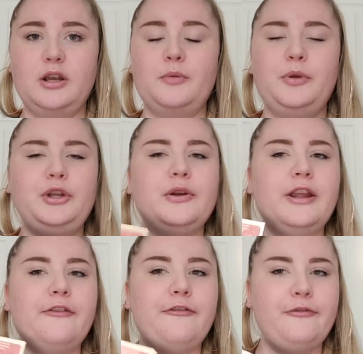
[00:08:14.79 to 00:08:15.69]
but you
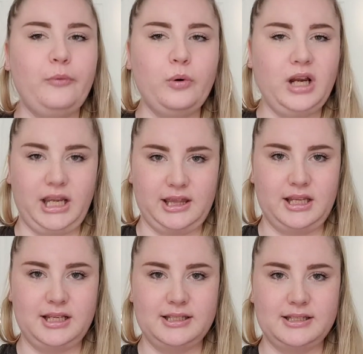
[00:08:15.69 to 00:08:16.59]
get 4 in
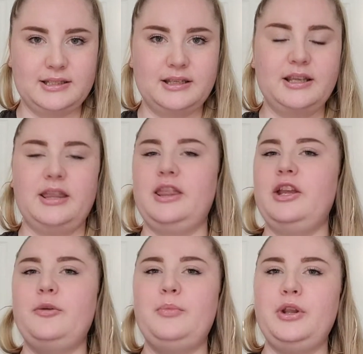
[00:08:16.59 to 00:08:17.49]
this.
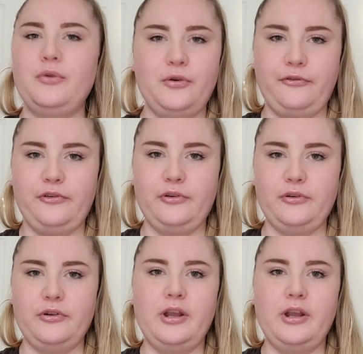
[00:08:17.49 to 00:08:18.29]
They're beautiful.